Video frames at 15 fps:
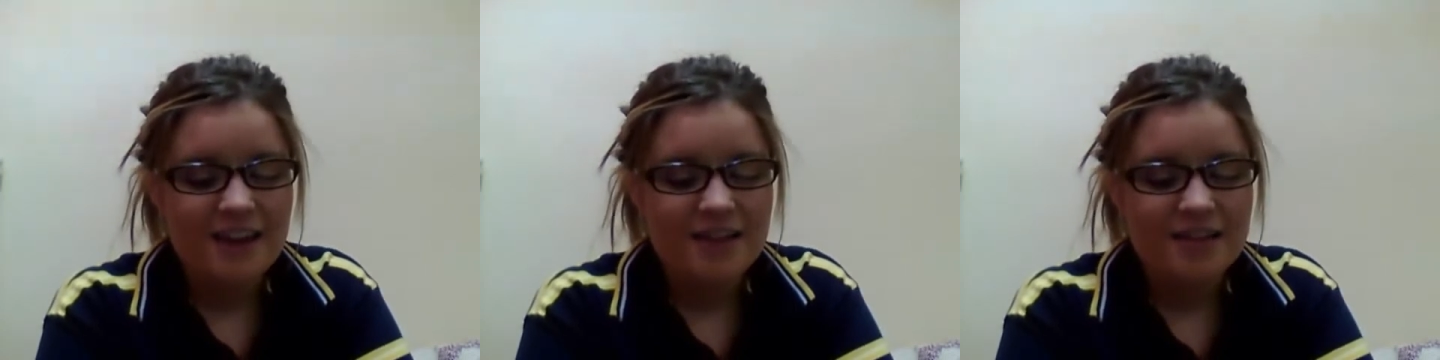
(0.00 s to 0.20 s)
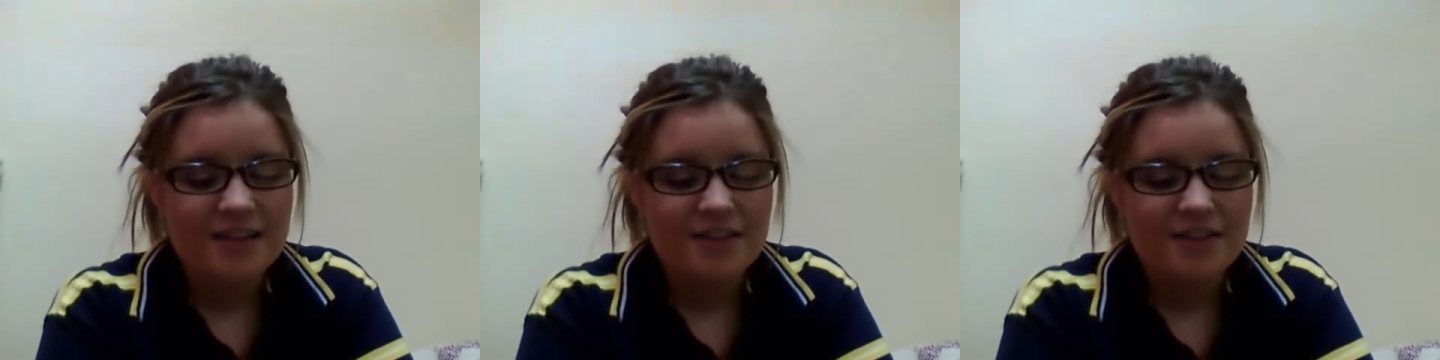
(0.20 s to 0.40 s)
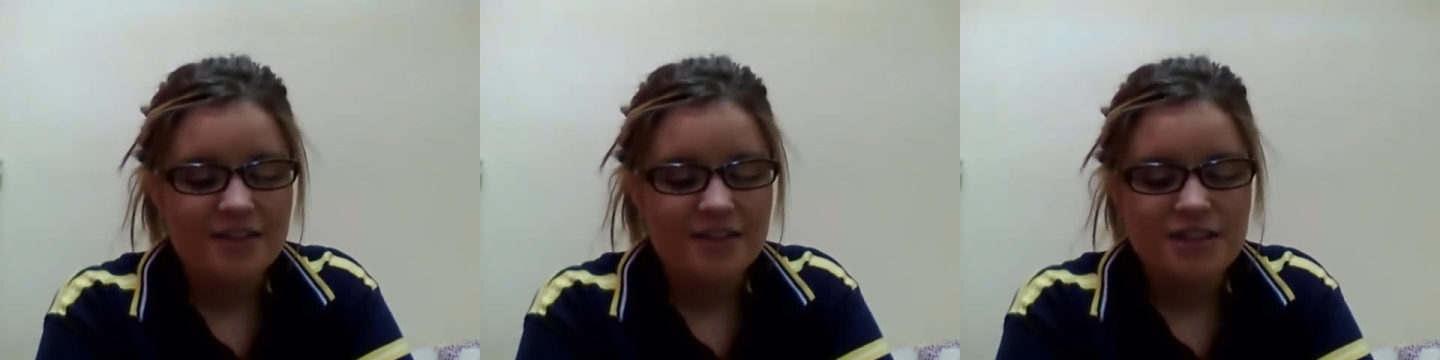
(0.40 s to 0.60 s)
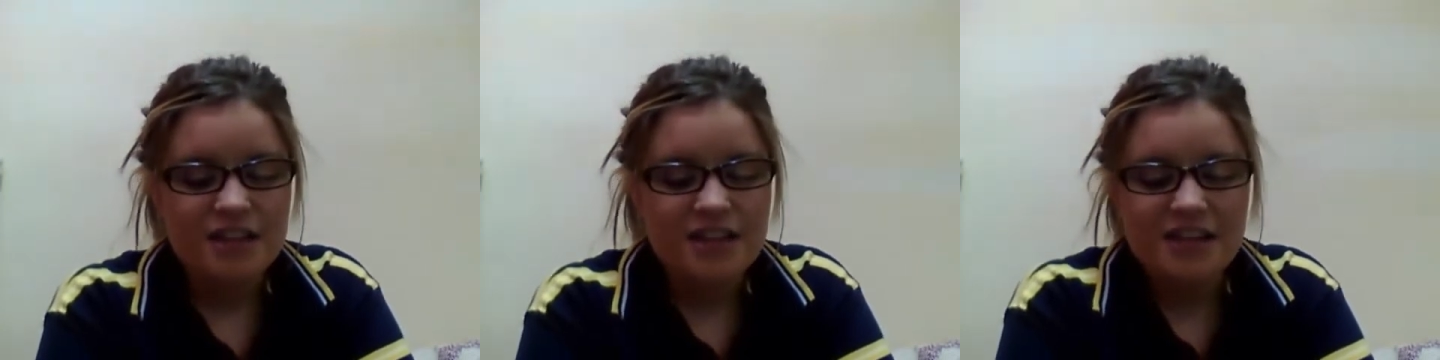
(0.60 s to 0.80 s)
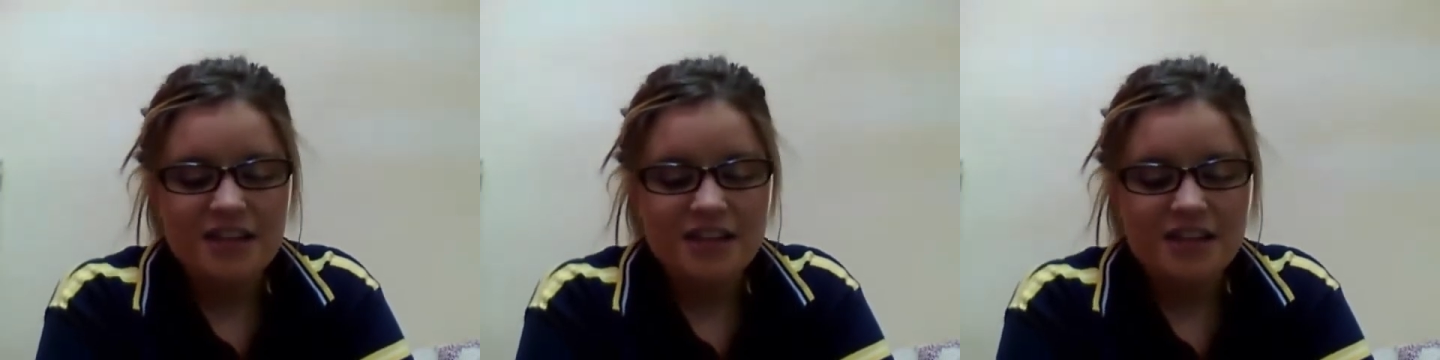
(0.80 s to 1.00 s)
as long as
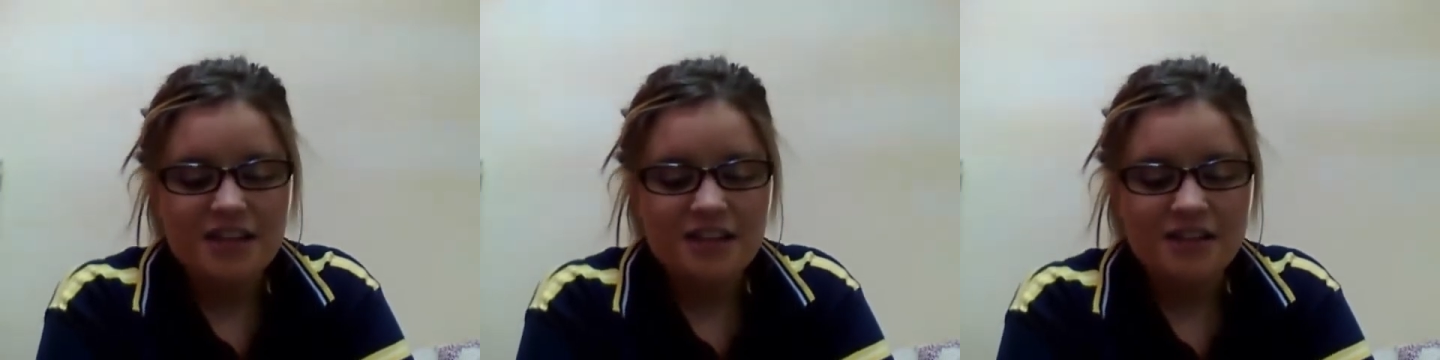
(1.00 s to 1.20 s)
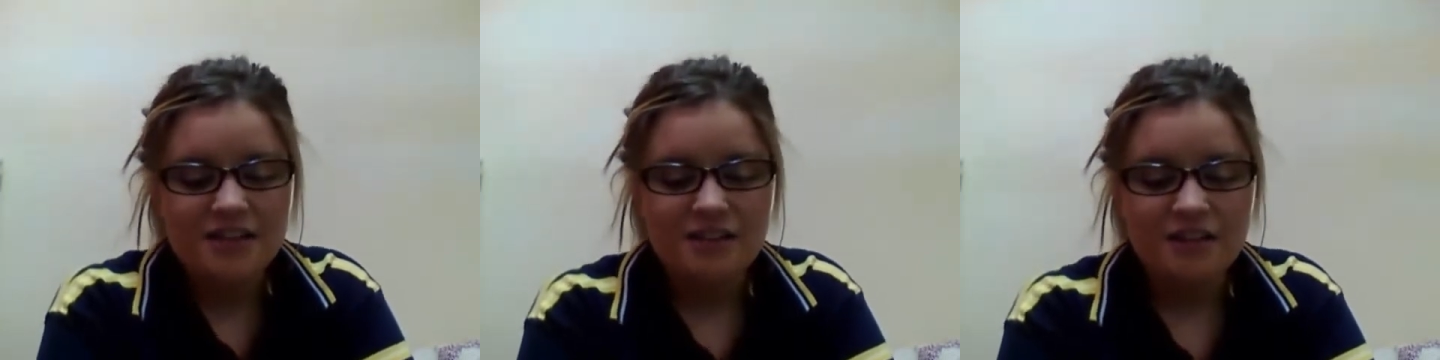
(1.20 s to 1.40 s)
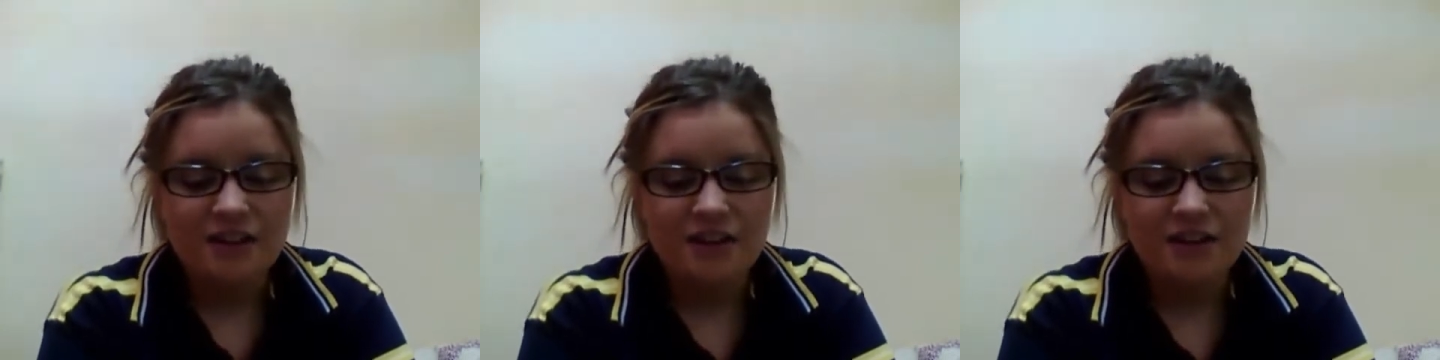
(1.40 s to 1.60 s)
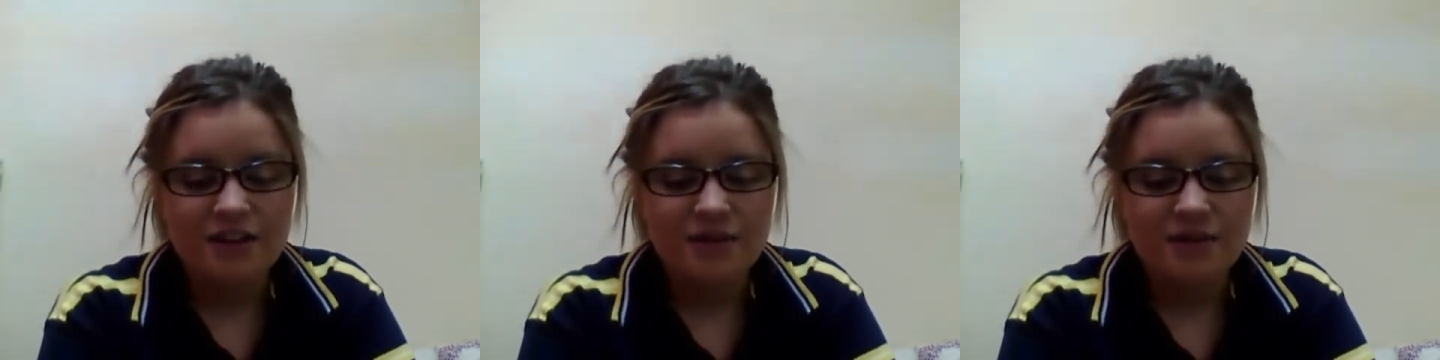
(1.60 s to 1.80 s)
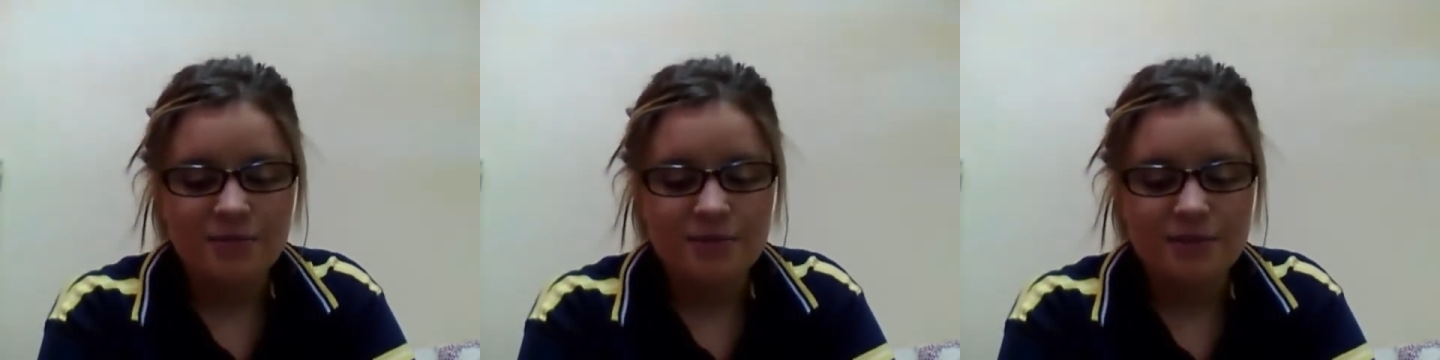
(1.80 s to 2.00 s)
she,
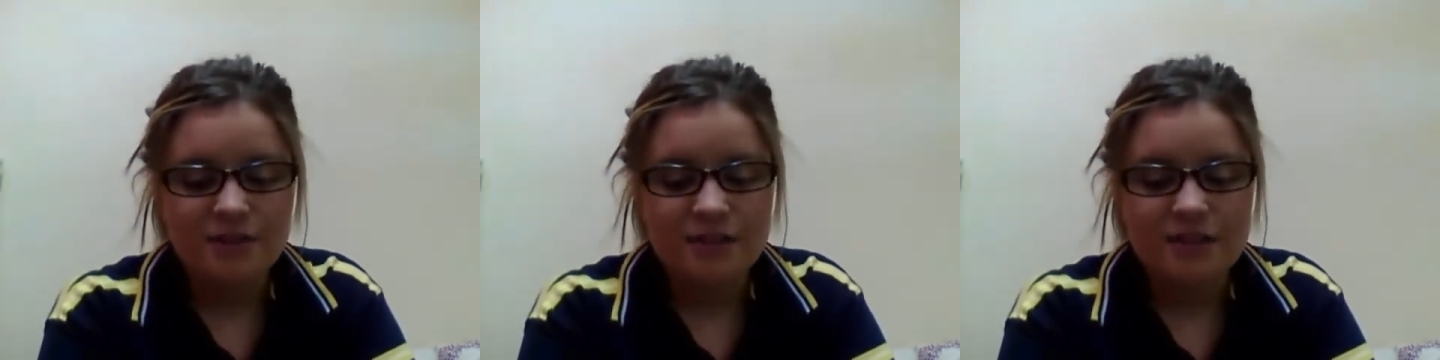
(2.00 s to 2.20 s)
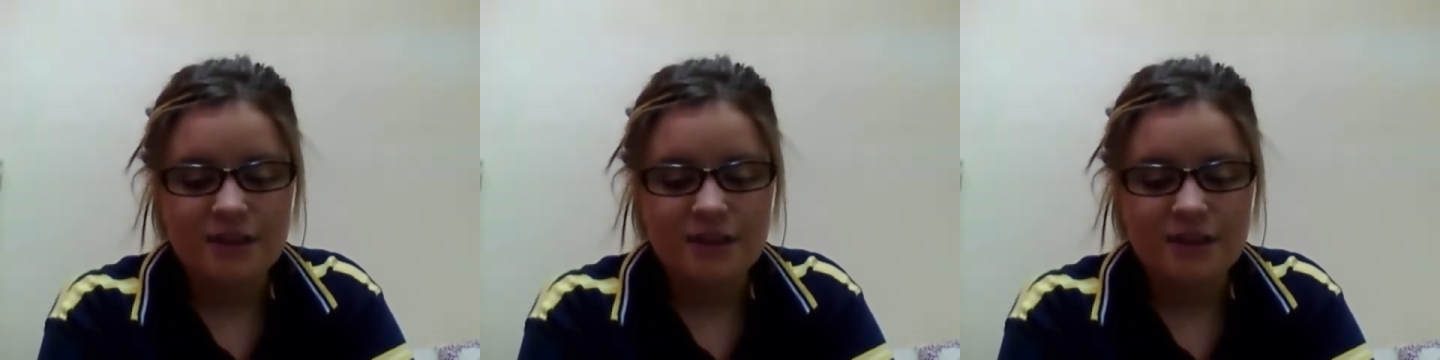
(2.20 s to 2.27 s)
puts